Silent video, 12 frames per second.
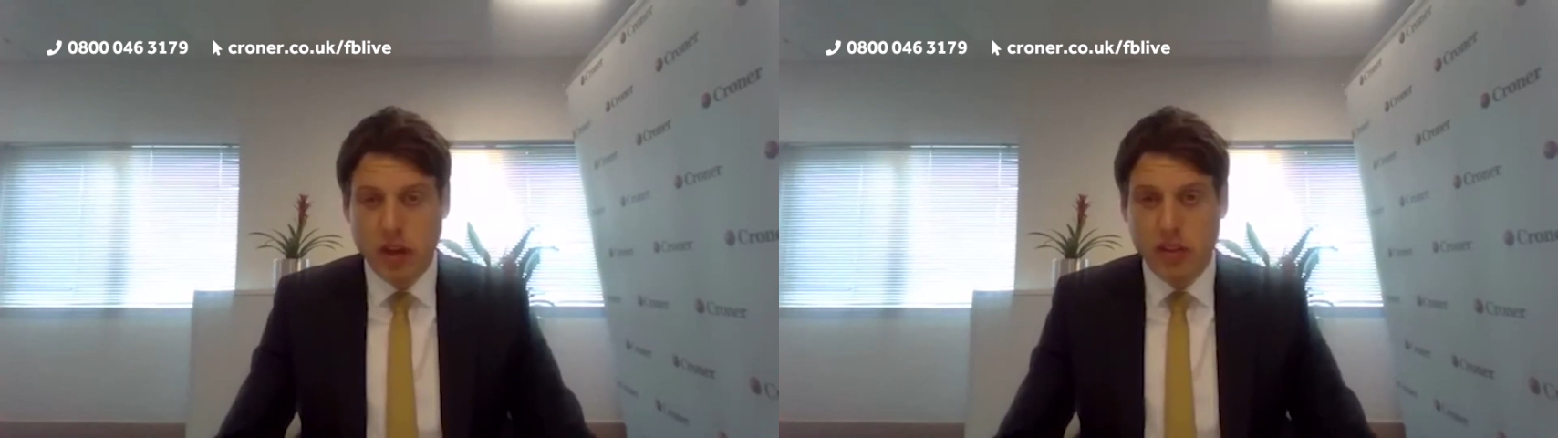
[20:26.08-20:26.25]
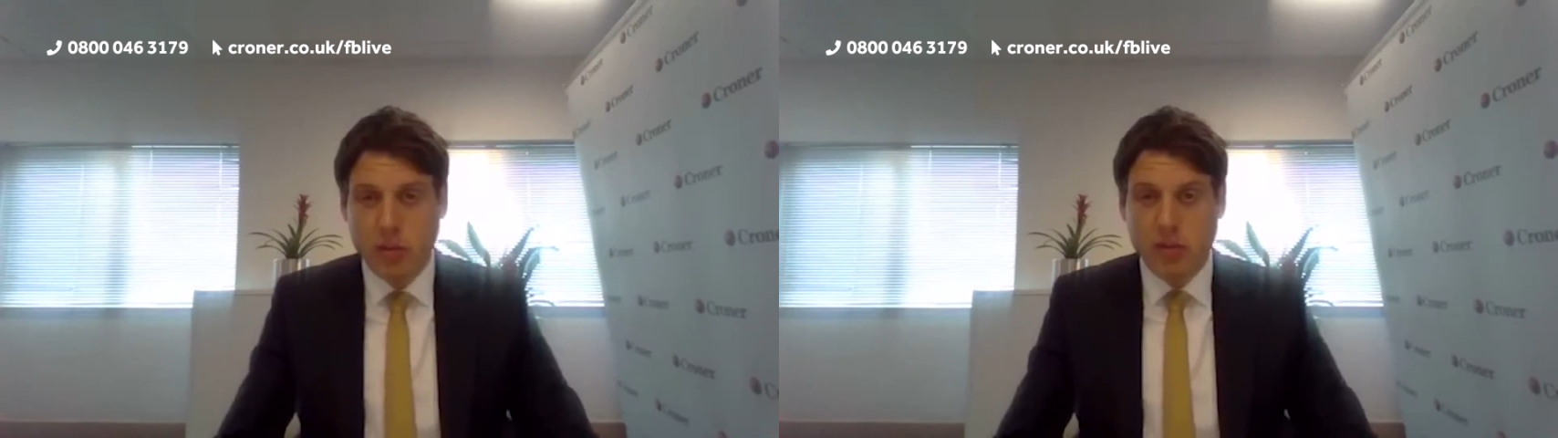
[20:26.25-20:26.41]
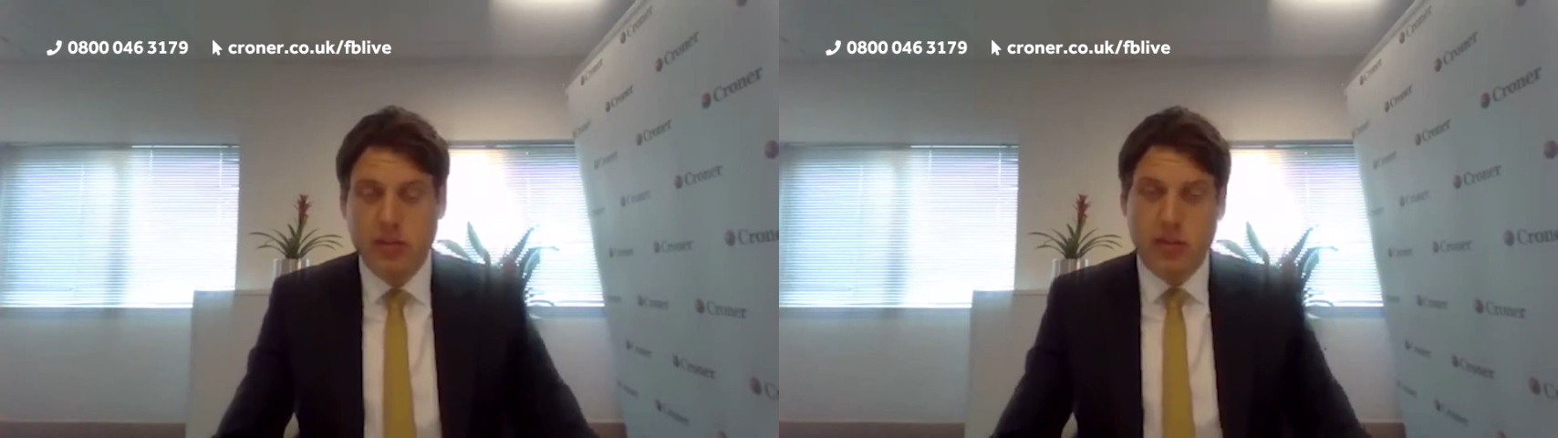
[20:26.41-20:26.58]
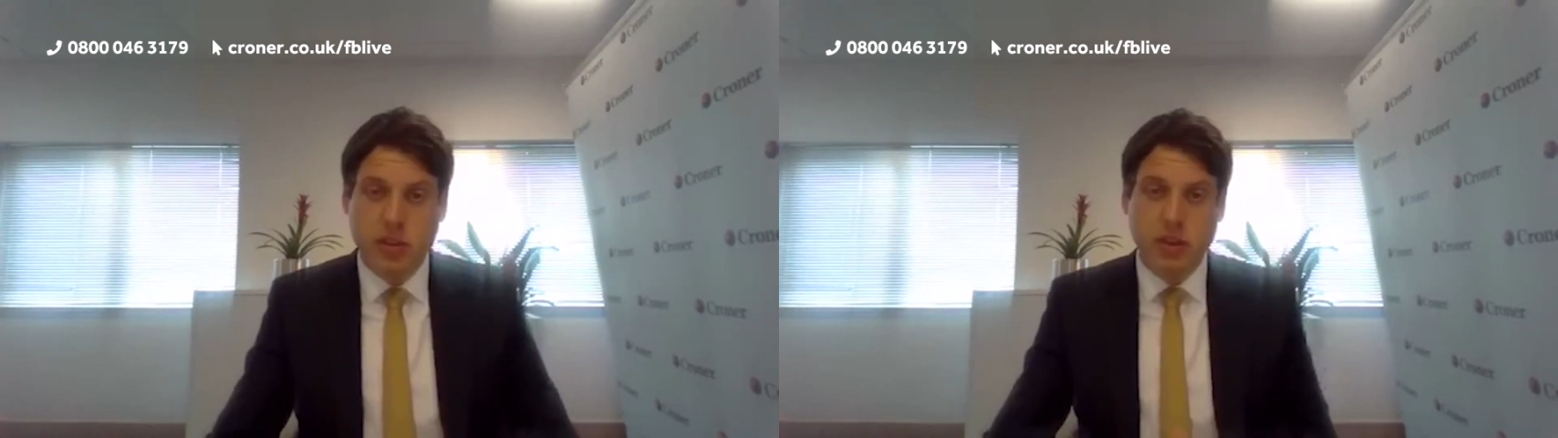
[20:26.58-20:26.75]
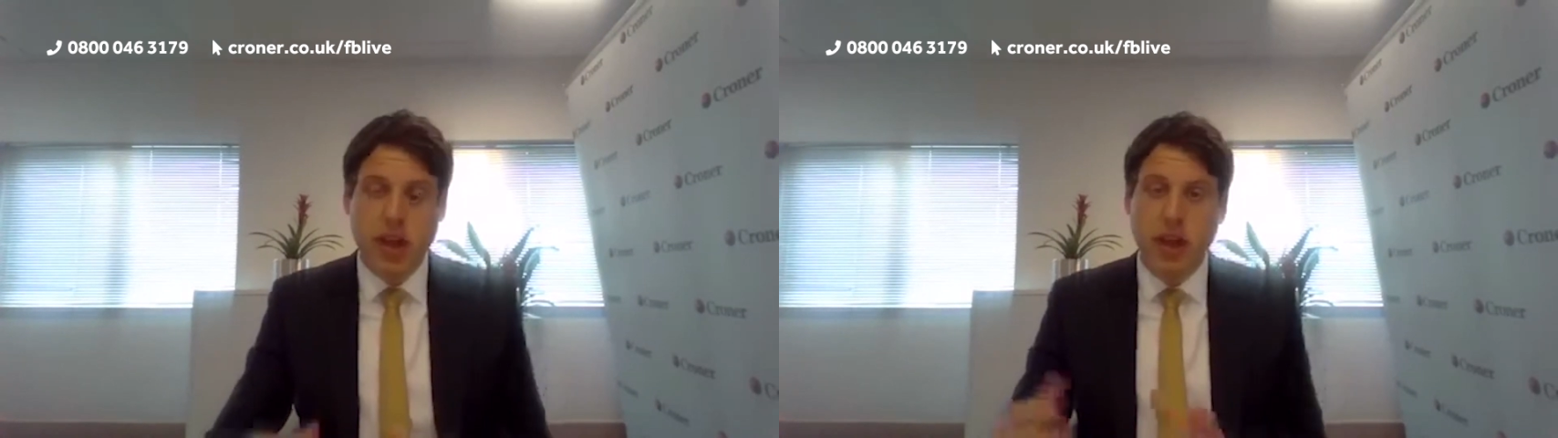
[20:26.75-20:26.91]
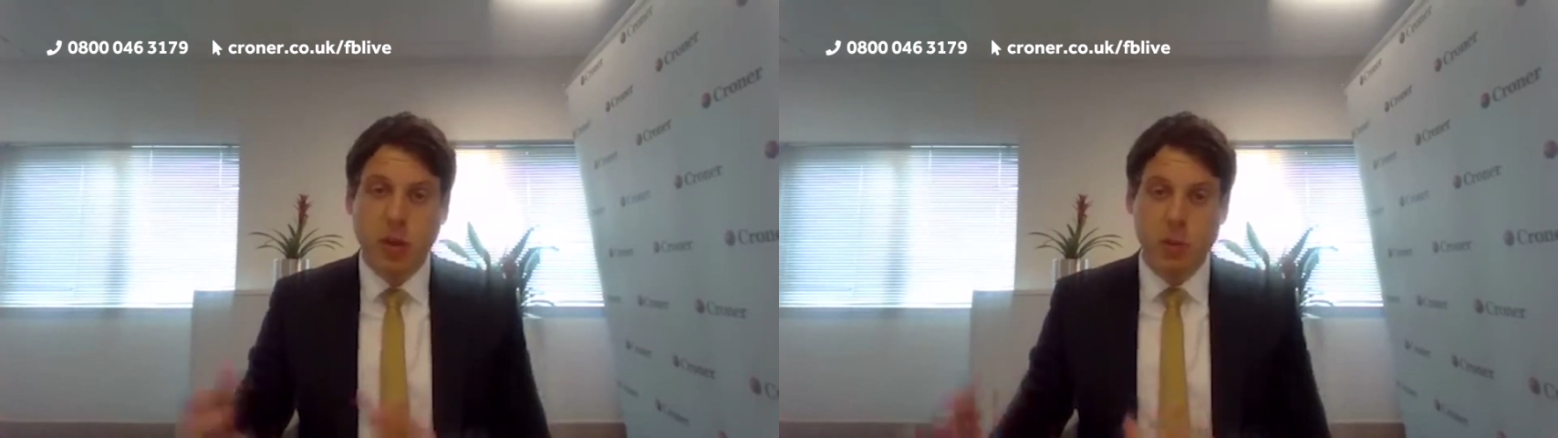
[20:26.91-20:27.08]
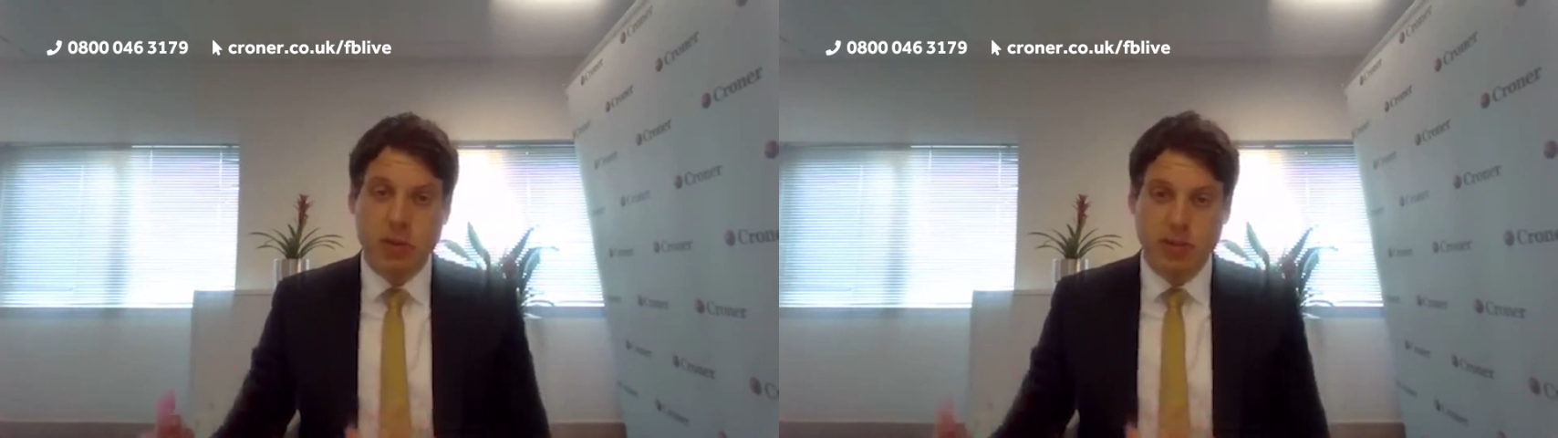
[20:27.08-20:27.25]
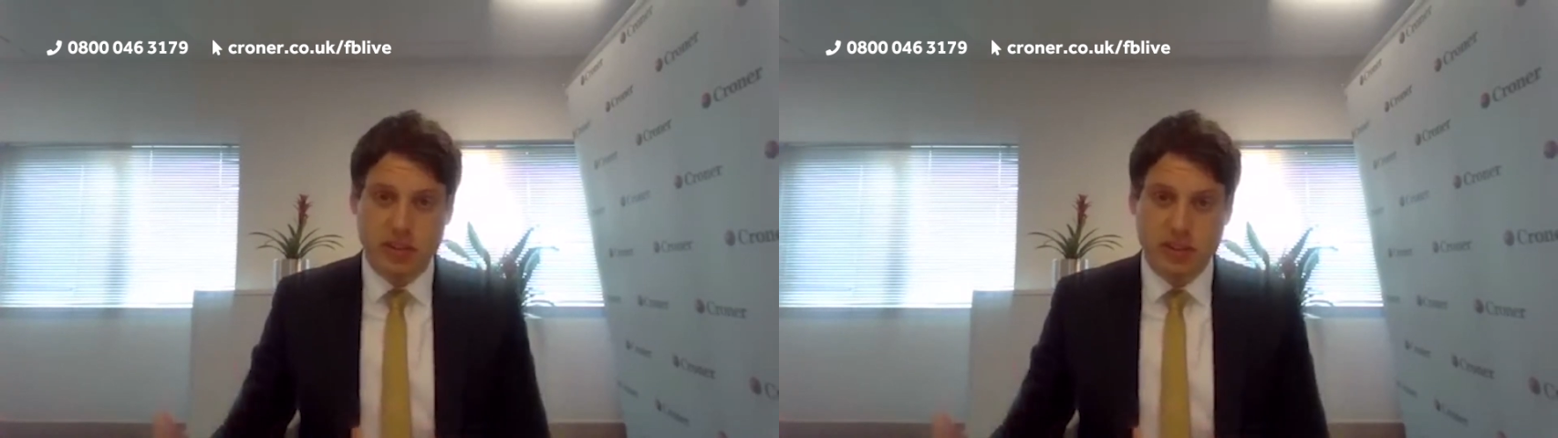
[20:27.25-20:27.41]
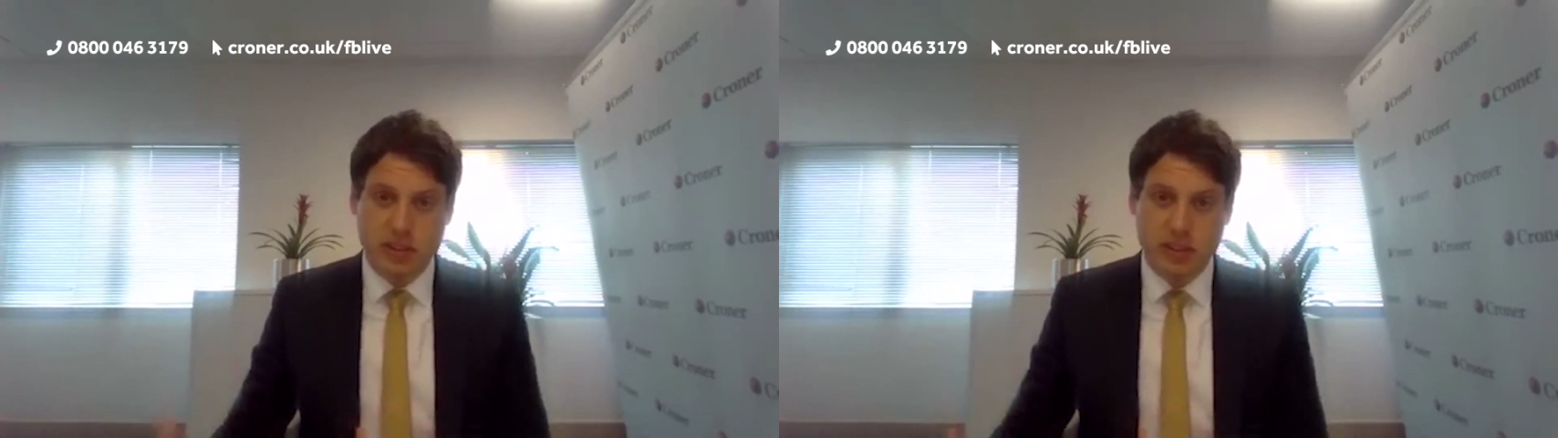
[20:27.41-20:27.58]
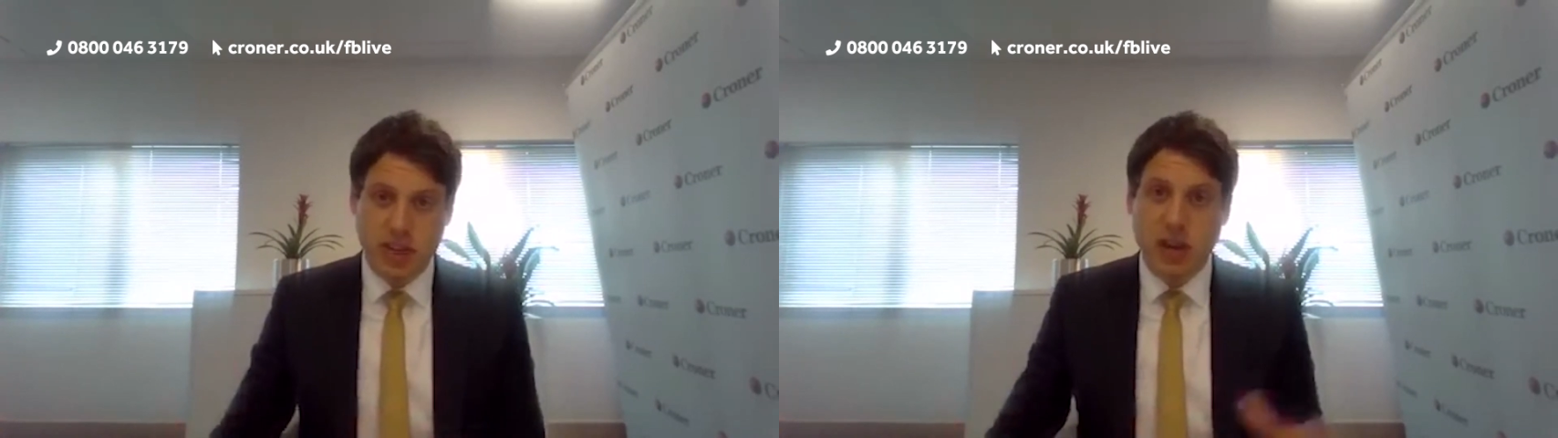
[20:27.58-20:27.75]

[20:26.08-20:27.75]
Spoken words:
They want to help businesses